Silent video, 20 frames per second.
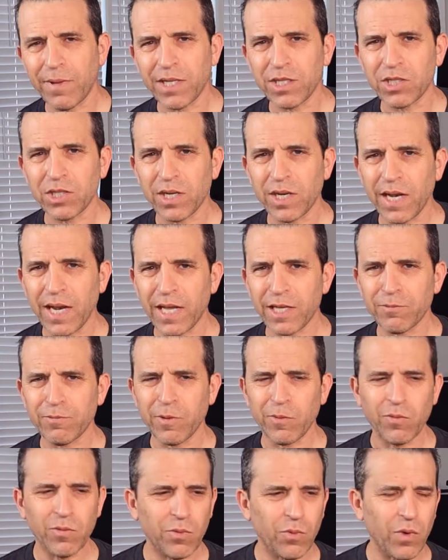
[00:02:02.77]
mentioned and asked
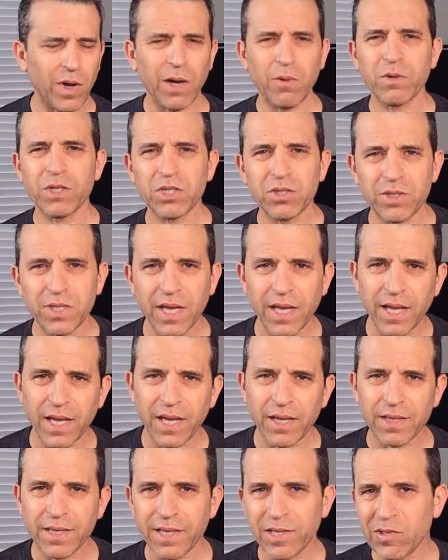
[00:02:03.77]
me, why would you take
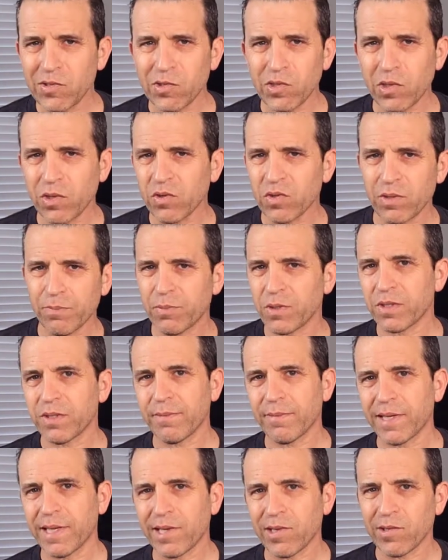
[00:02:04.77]
out the insoles and put
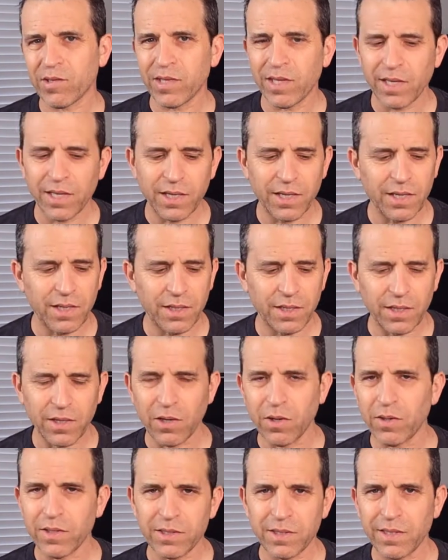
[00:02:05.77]
something else in? You
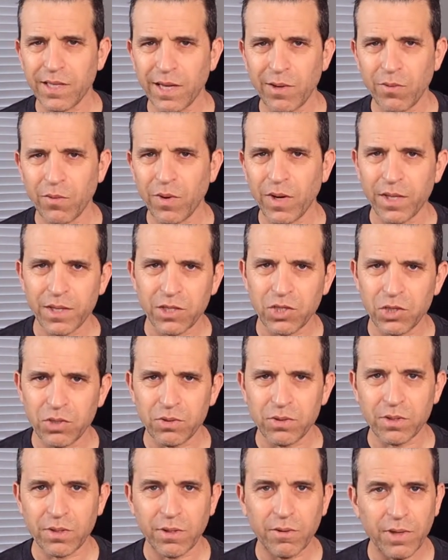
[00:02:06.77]
know, isn't that why the
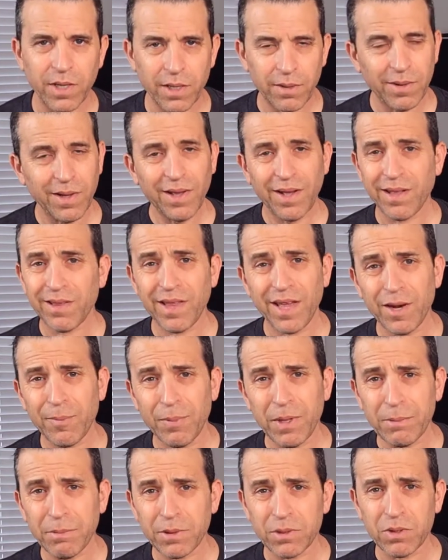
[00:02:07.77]
shoe's so great? A lot of
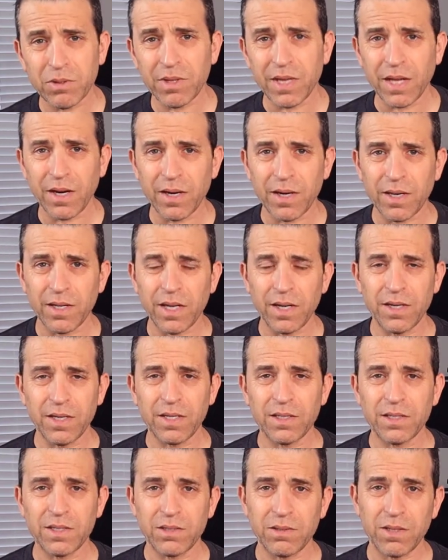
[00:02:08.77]
people do that, and I, I
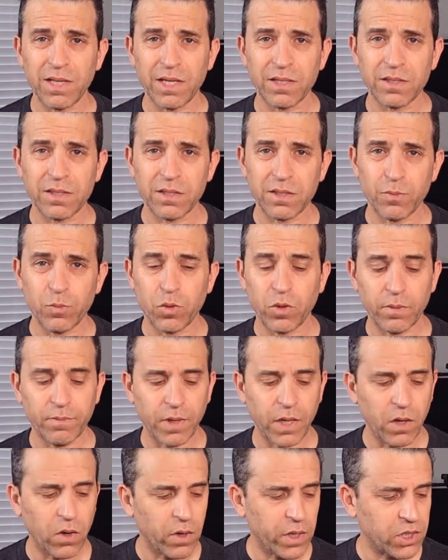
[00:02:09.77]
need to do that to support
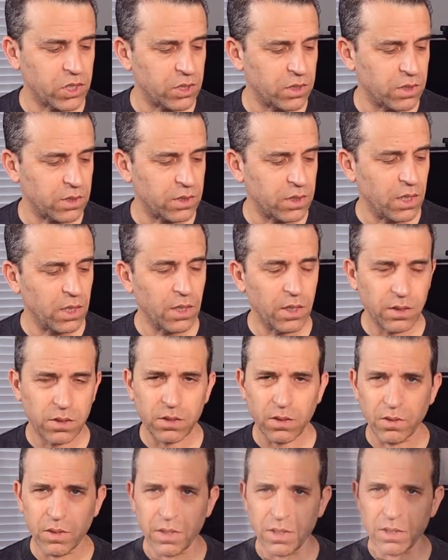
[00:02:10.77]
my arches.
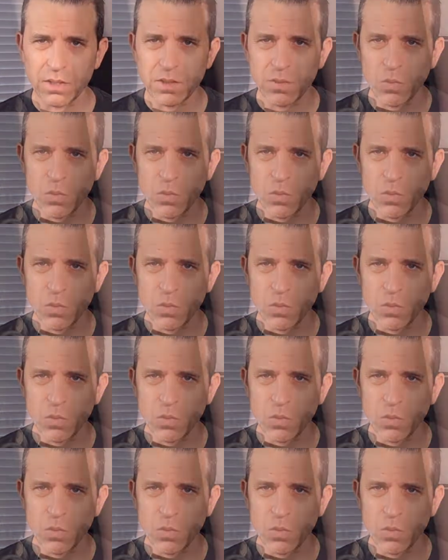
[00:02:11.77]
So these